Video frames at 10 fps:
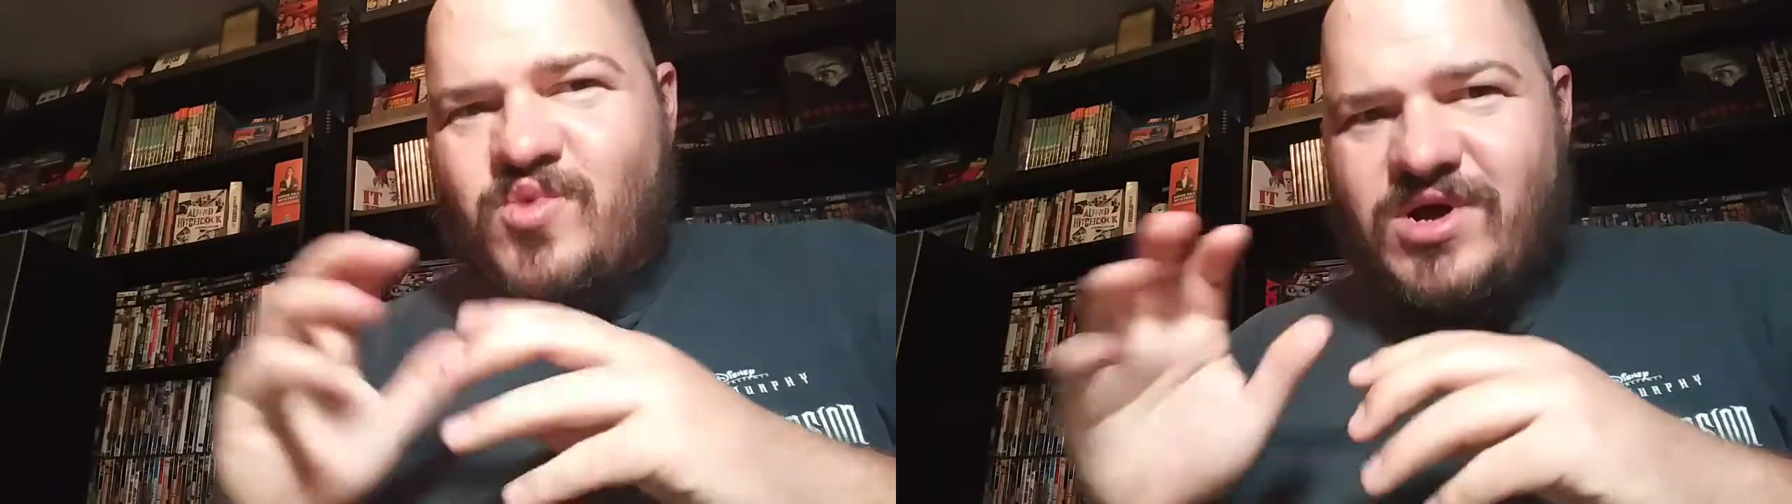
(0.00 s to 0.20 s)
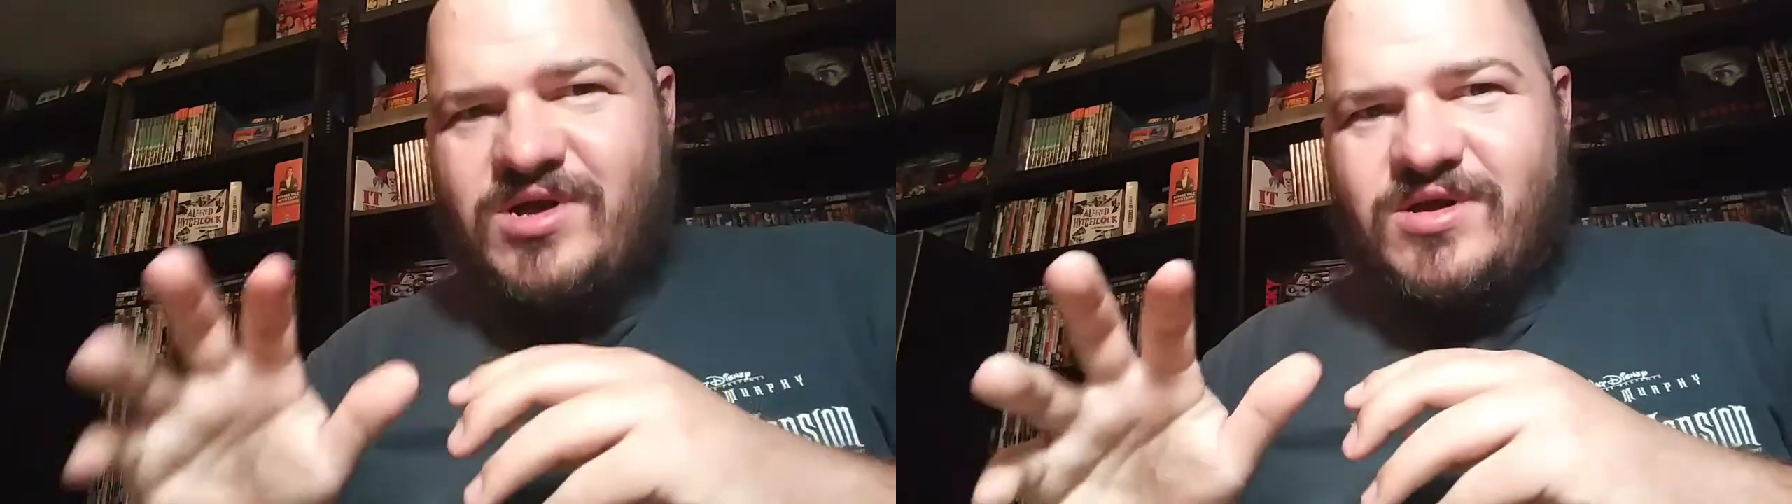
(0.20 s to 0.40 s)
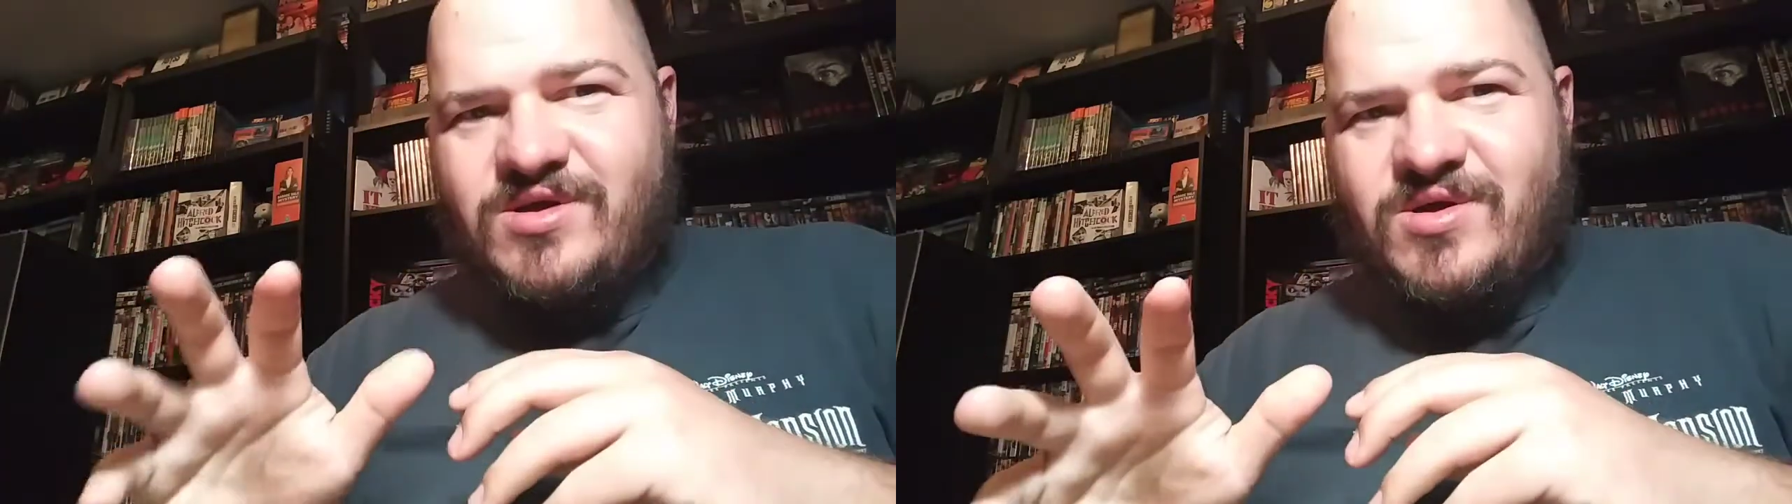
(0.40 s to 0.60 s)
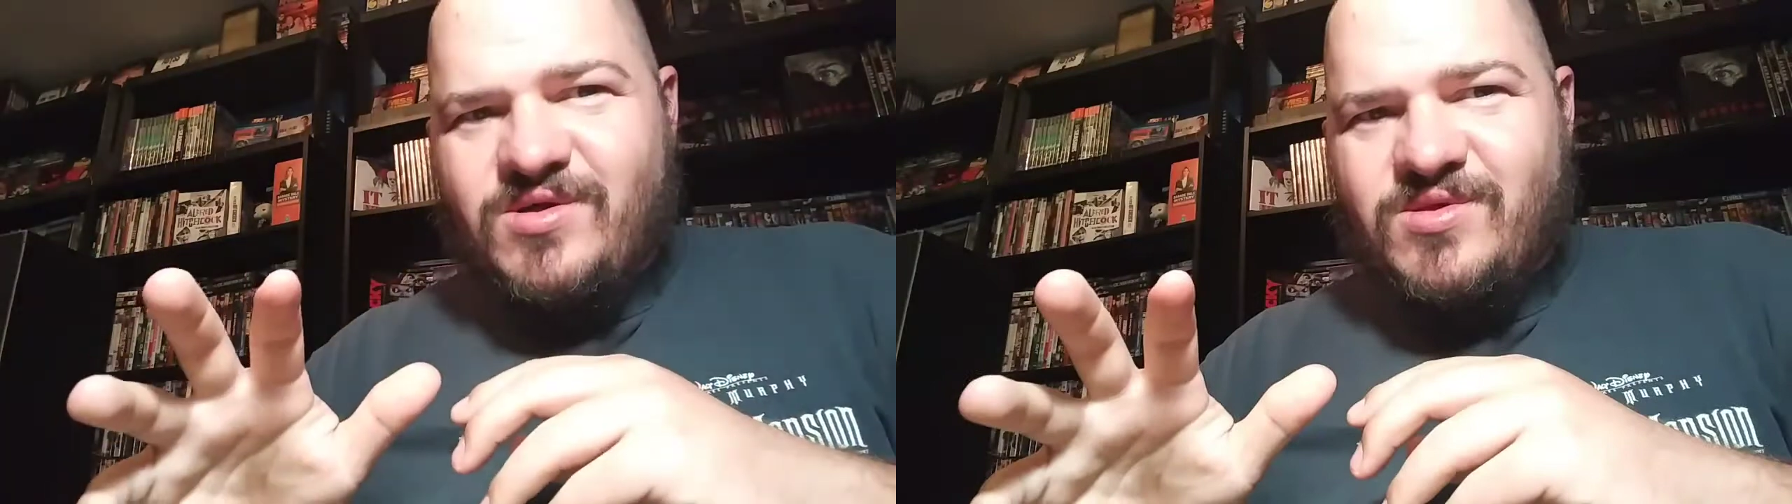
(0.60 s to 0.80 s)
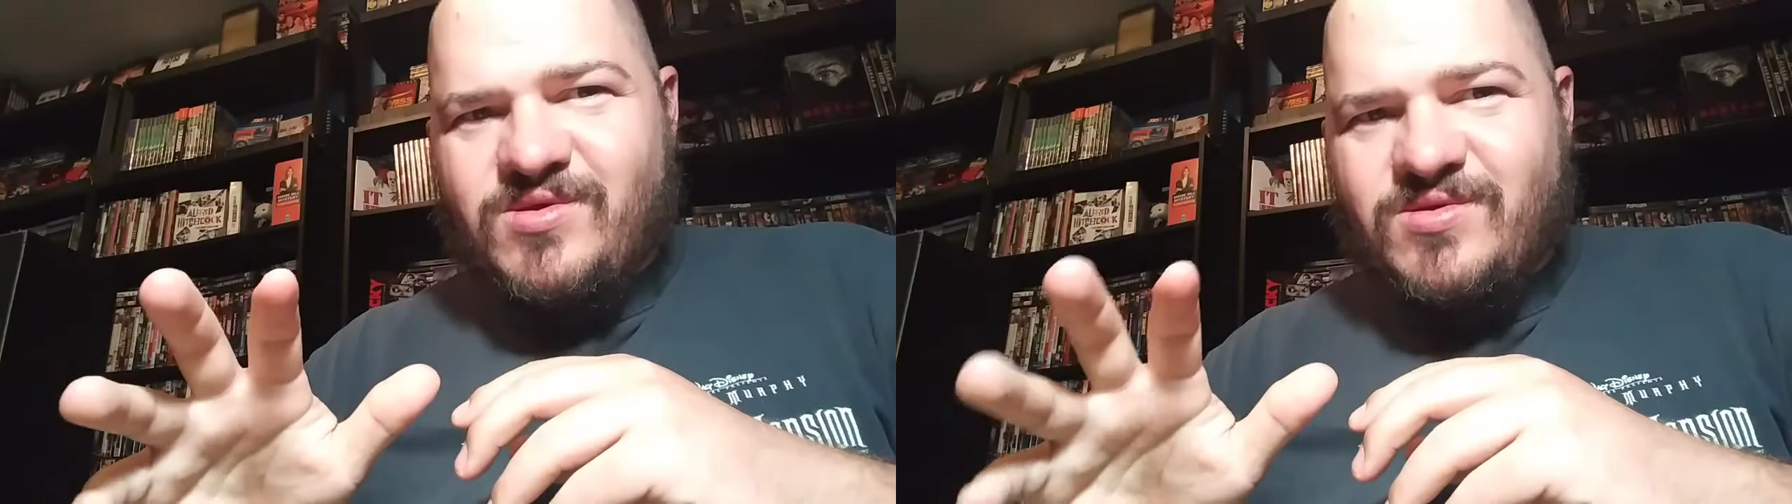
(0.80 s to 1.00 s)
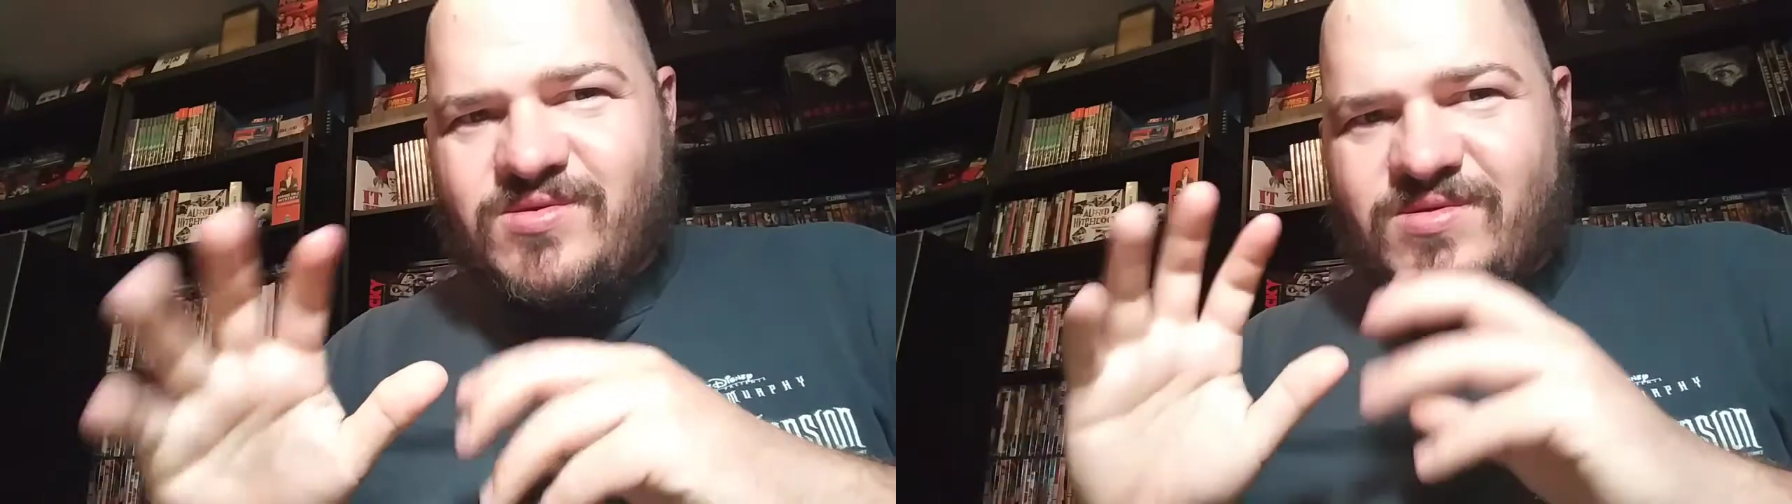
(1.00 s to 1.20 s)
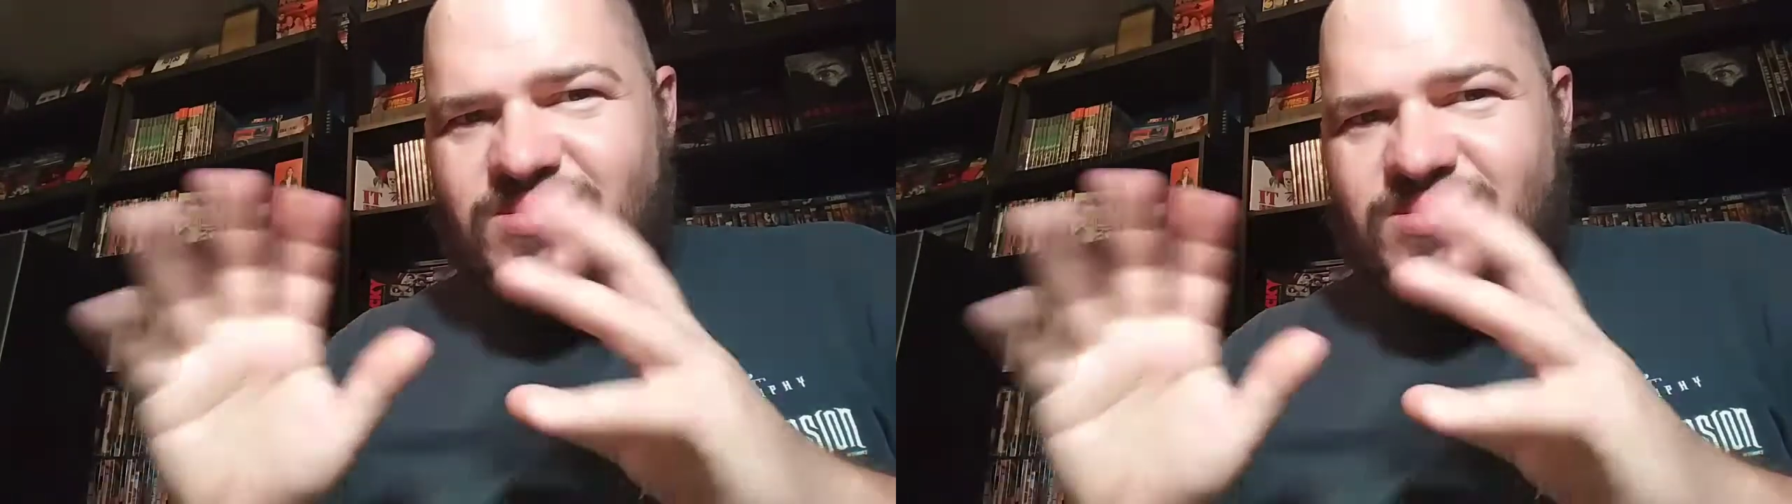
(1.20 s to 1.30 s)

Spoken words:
White Collar,